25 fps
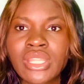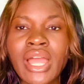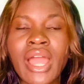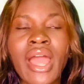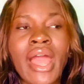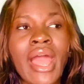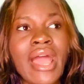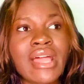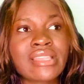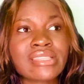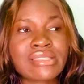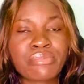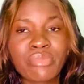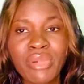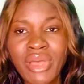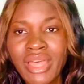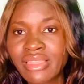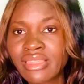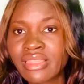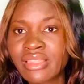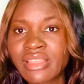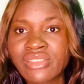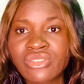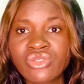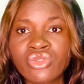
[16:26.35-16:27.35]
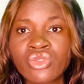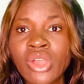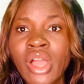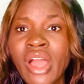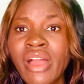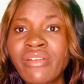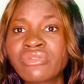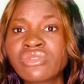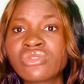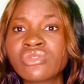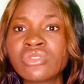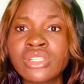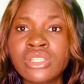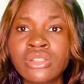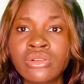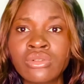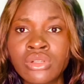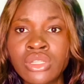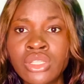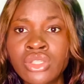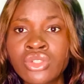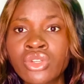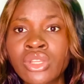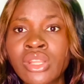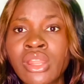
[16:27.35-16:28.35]
As partners, you have to lean on each
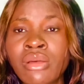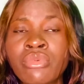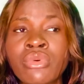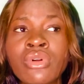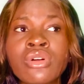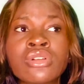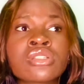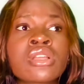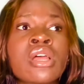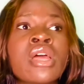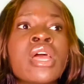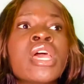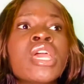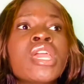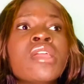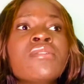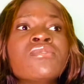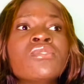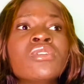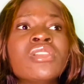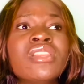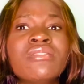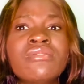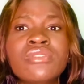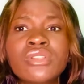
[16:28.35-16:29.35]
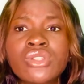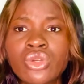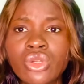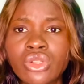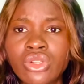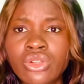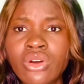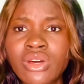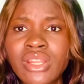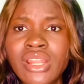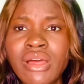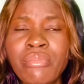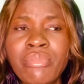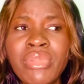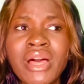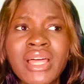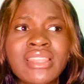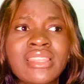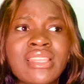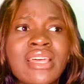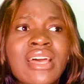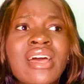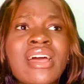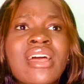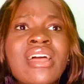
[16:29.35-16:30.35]
other, because if you leave it on the other
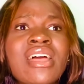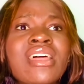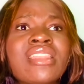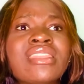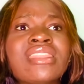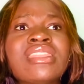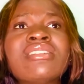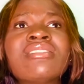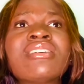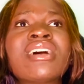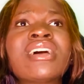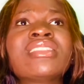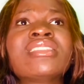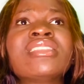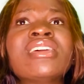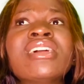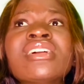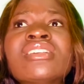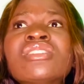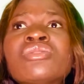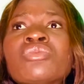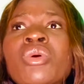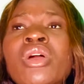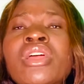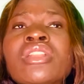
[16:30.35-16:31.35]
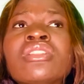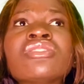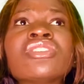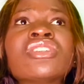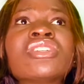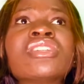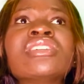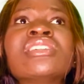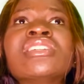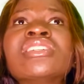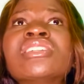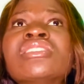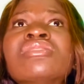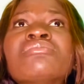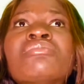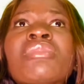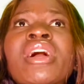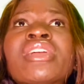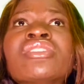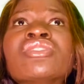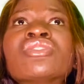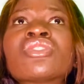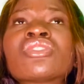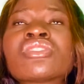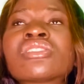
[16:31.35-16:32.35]
partner, there are days when she might
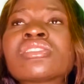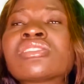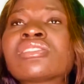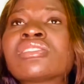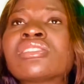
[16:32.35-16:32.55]
just